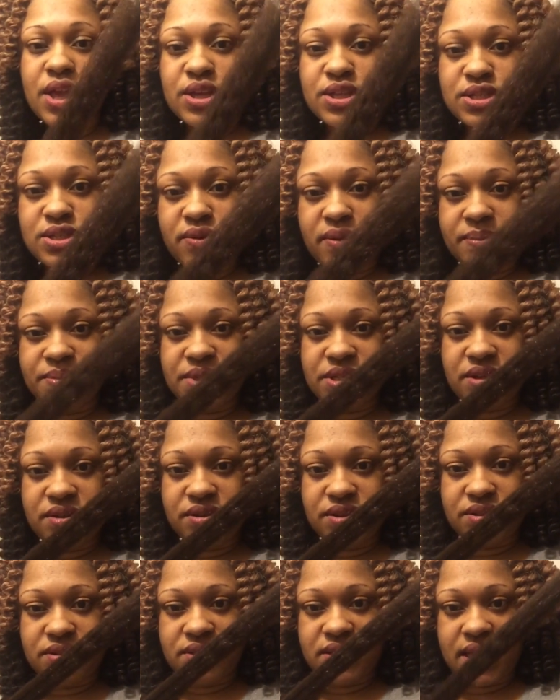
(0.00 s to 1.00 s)
So I'm just
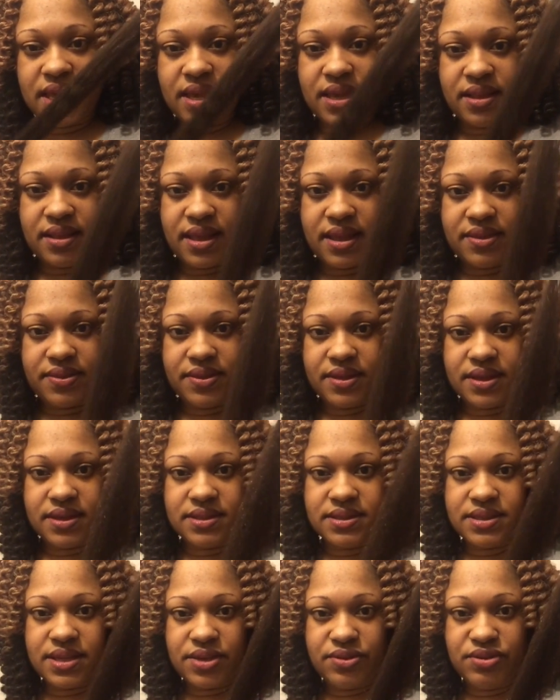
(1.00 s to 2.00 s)
going to take it like
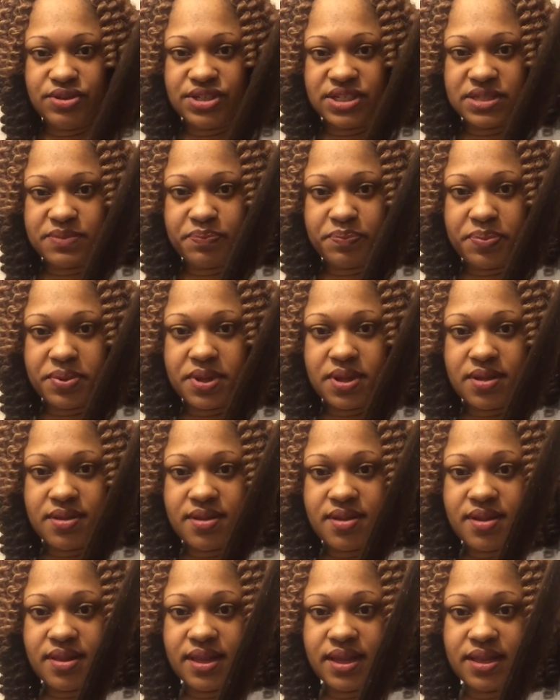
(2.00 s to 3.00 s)
this, and you just
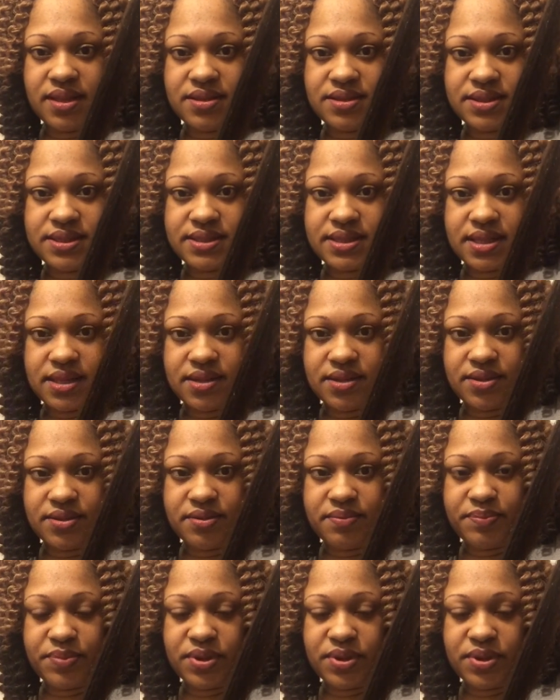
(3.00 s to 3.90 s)
pull it just a little,